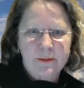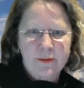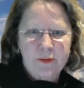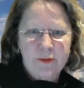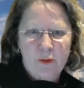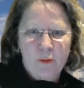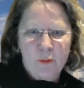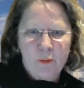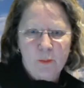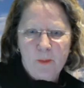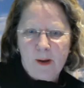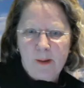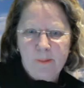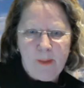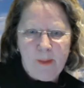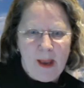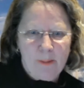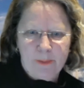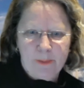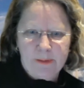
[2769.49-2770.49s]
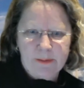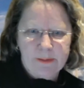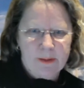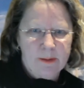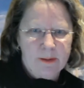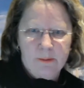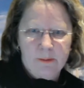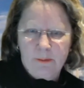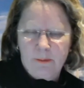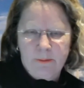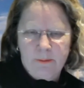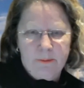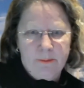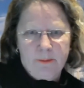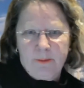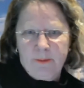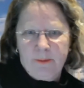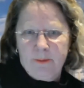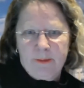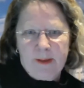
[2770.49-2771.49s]
So I'm happy to.
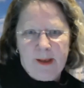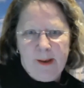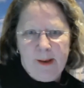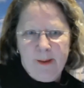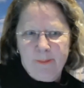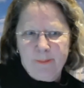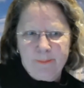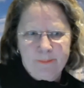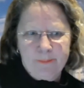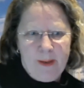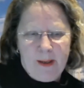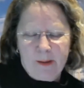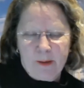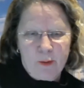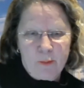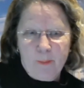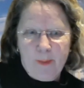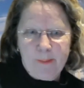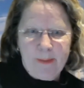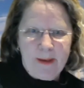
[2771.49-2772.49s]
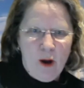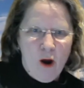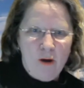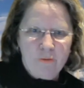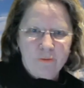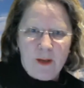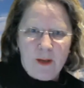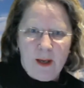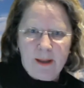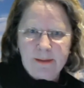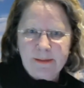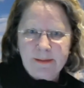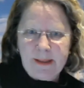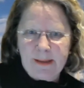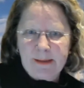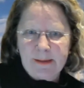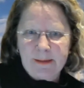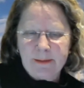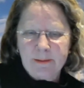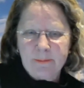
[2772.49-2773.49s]
I don't know, maybe offline,
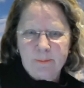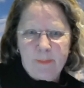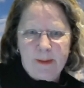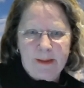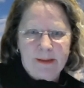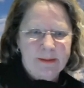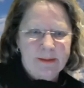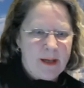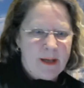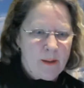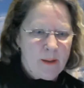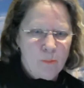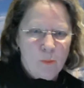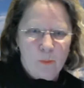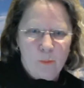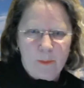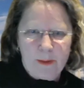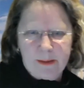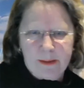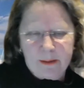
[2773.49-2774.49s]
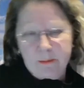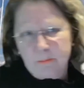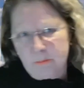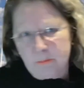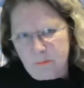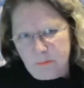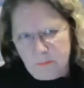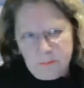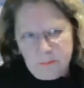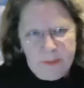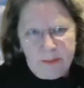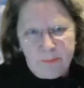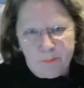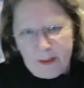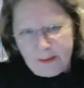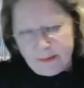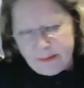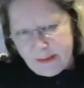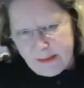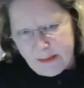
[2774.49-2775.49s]
make a time when we can meet
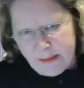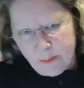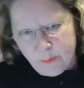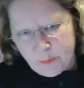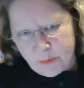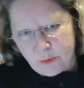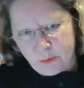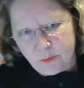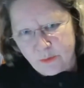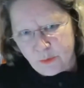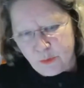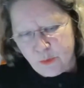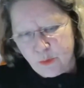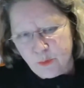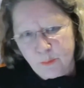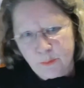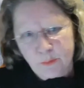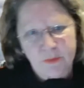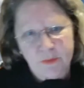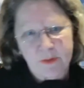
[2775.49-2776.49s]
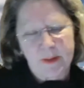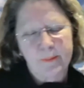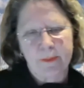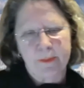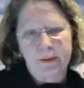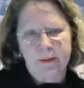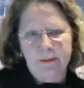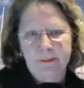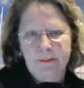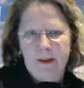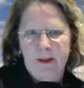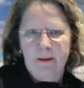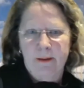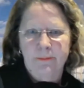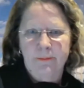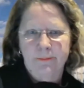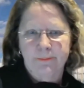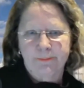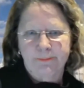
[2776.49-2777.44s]
by Teams or Zoom or something like that.